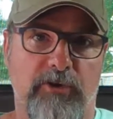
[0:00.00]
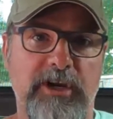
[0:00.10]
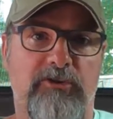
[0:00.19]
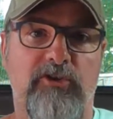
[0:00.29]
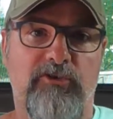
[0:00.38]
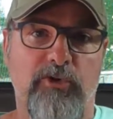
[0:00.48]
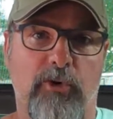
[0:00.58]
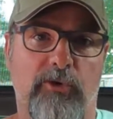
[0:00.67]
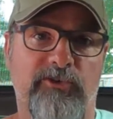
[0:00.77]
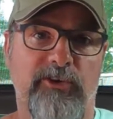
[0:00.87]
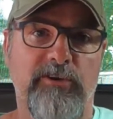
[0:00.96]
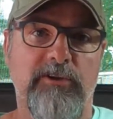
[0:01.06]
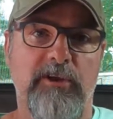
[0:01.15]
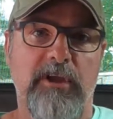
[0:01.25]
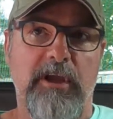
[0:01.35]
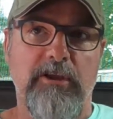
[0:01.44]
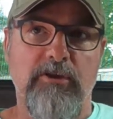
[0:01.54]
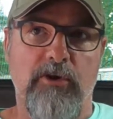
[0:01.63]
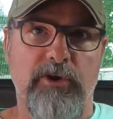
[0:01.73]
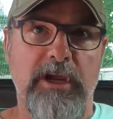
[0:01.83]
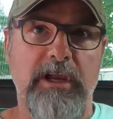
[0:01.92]
need two tools.
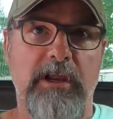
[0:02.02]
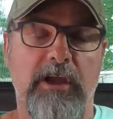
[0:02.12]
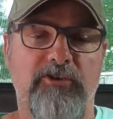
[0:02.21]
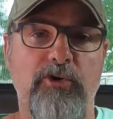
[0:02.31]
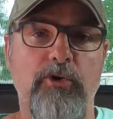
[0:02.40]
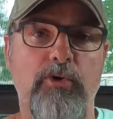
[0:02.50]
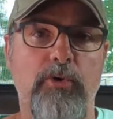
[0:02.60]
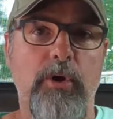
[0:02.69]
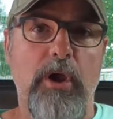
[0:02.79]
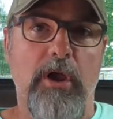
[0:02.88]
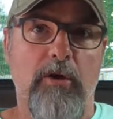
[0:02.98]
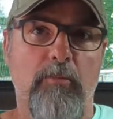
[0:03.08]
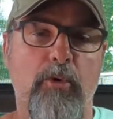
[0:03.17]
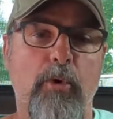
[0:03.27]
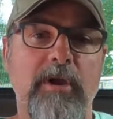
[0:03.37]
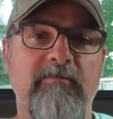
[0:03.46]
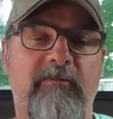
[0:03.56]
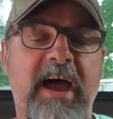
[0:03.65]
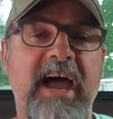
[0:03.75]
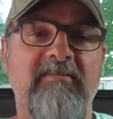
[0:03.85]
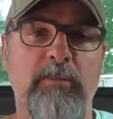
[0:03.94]
You'll need a
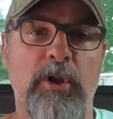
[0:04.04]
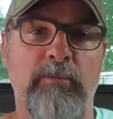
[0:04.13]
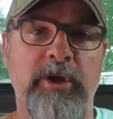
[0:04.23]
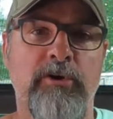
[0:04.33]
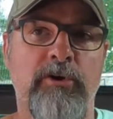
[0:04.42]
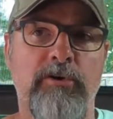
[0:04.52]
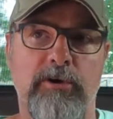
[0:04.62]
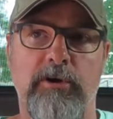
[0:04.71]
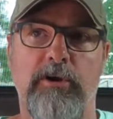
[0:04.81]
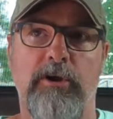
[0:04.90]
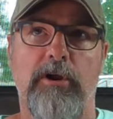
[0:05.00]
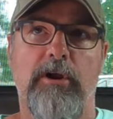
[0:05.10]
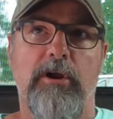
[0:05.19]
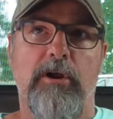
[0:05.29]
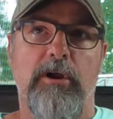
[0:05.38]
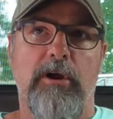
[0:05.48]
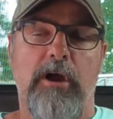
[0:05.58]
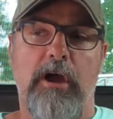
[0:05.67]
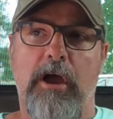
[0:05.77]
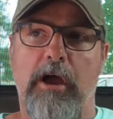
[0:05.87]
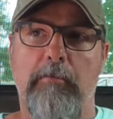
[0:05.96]
2.5 millimeter
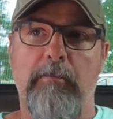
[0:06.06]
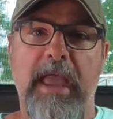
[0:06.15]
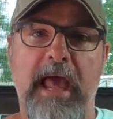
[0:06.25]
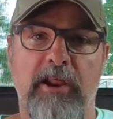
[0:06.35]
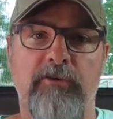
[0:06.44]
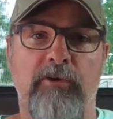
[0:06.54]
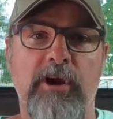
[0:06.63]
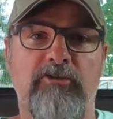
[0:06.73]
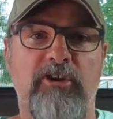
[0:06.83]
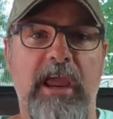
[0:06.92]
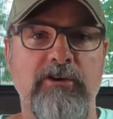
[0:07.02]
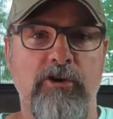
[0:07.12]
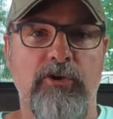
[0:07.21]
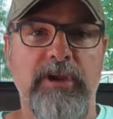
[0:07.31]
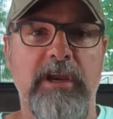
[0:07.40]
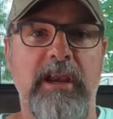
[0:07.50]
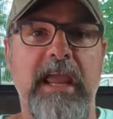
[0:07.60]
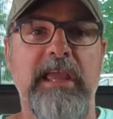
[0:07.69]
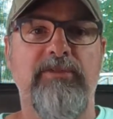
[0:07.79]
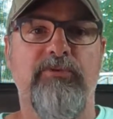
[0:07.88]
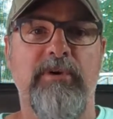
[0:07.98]
Allen wrench, and you'll need
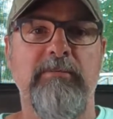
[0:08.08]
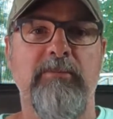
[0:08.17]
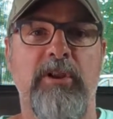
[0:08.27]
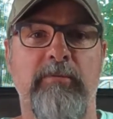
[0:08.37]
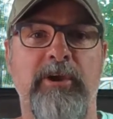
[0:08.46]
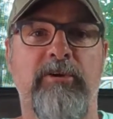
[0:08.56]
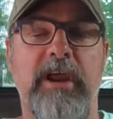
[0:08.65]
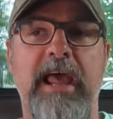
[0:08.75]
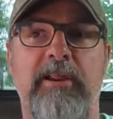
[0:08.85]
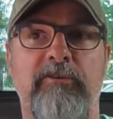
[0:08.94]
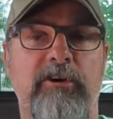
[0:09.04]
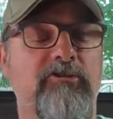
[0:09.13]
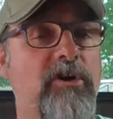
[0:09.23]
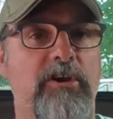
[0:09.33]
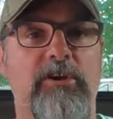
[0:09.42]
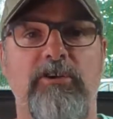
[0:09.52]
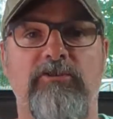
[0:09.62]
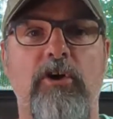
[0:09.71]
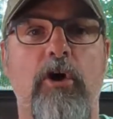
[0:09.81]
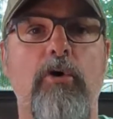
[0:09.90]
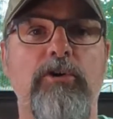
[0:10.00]
a 3mm Allen wrench.
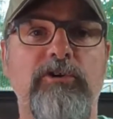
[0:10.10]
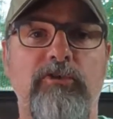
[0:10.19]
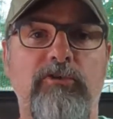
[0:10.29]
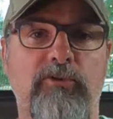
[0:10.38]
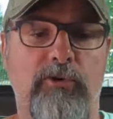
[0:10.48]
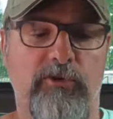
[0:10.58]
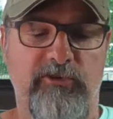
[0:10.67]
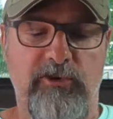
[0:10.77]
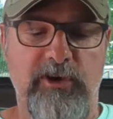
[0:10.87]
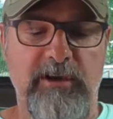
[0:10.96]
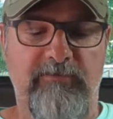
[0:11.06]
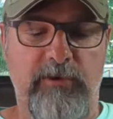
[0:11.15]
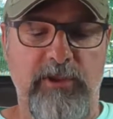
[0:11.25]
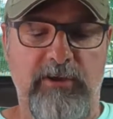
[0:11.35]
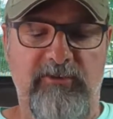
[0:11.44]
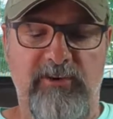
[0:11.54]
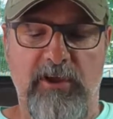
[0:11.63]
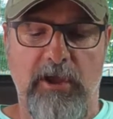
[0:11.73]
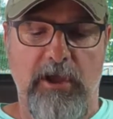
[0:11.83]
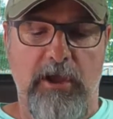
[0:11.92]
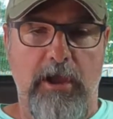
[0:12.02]
So only tools you'll need for this.
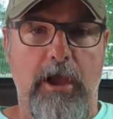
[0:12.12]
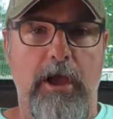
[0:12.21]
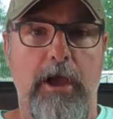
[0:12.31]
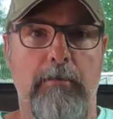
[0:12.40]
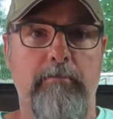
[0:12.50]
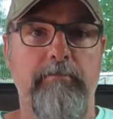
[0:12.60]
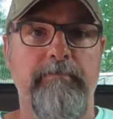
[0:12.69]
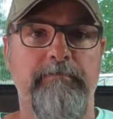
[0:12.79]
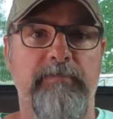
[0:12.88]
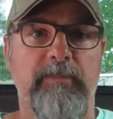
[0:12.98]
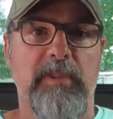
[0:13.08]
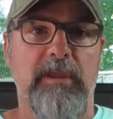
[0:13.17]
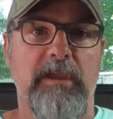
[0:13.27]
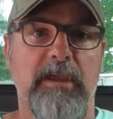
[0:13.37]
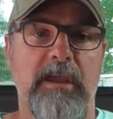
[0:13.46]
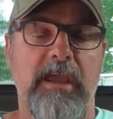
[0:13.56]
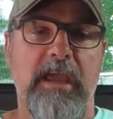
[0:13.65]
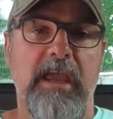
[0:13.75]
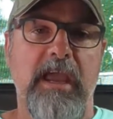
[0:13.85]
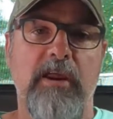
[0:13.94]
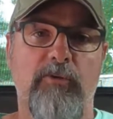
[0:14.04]
And
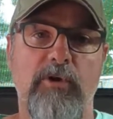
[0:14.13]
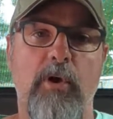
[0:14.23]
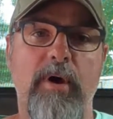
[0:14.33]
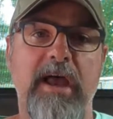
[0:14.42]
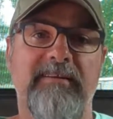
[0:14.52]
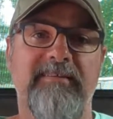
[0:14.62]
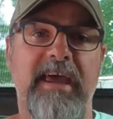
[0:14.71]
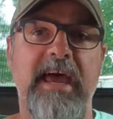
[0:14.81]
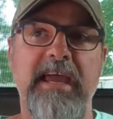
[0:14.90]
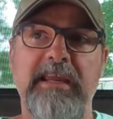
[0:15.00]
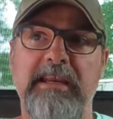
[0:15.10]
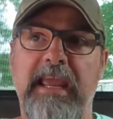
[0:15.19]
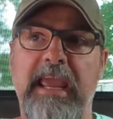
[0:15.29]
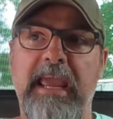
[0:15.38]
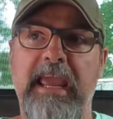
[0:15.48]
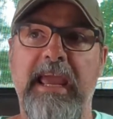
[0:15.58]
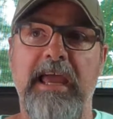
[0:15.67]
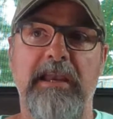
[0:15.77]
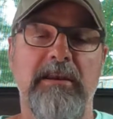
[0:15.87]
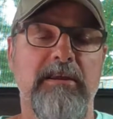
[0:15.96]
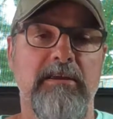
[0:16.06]
we'll go outside
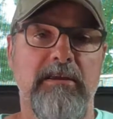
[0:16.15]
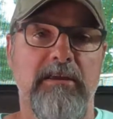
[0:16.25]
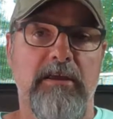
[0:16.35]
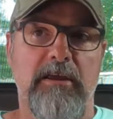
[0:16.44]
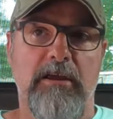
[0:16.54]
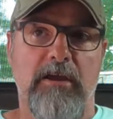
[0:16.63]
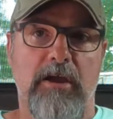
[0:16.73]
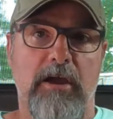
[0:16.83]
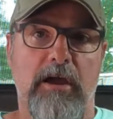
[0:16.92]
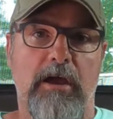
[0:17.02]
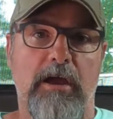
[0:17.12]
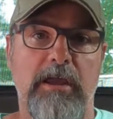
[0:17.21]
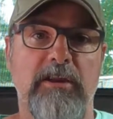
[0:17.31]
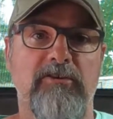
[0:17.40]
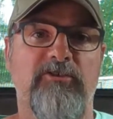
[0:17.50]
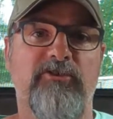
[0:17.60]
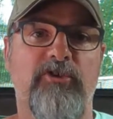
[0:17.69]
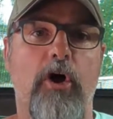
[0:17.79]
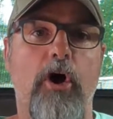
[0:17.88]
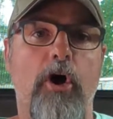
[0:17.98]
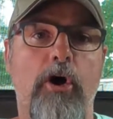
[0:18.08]
and
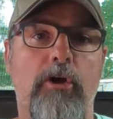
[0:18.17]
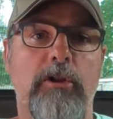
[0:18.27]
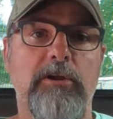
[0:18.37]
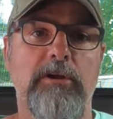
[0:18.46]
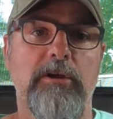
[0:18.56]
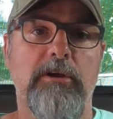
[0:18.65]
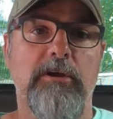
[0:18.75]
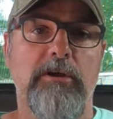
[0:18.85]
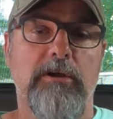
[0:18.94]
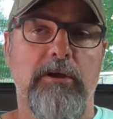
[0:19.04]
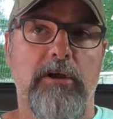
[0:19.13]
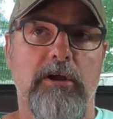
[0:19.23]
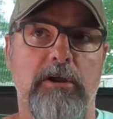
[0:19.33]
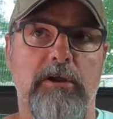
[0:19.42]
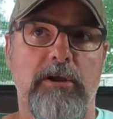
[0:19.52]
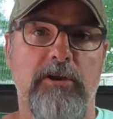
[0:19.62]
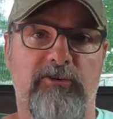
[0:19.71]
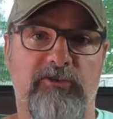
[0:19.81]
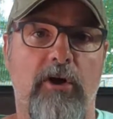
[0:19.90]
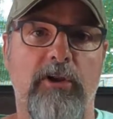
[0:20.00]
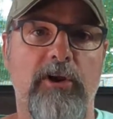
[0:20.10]
install
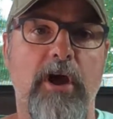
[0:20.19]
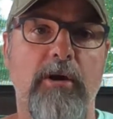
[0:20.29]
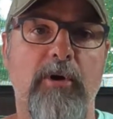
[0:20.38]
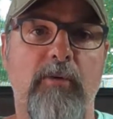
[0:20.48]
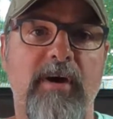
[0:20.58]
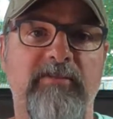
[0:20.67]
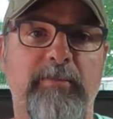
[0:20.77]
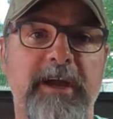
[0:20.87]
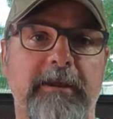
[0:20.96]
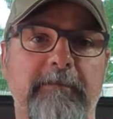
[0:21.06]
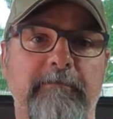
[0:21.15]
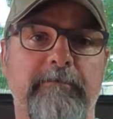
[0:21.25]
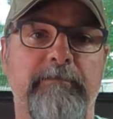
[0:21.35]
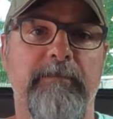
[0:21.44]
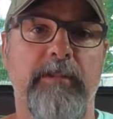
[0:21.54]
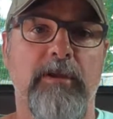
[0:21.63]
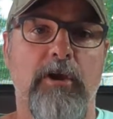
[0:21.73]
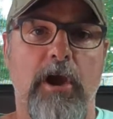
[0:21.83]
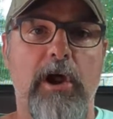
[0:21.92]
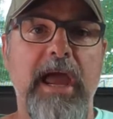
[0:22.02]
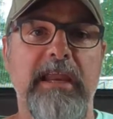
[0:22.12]
it on my wife's bike.
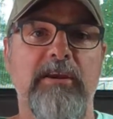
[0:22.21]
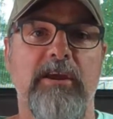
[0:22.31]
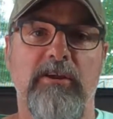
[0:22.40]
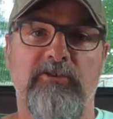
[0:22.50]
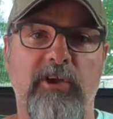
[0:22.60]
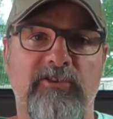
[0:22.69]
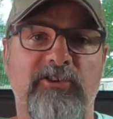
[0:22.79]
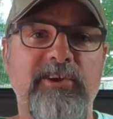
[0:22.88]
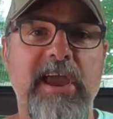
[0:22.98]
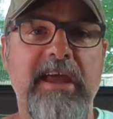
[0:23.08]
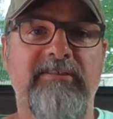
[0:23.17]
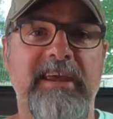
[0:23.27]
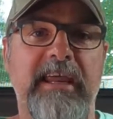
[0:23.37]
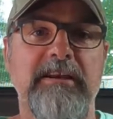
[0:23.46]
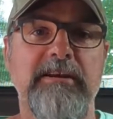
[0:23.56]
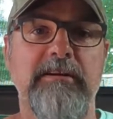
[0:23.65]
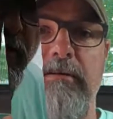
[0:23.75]
All right, so I'll see you outside.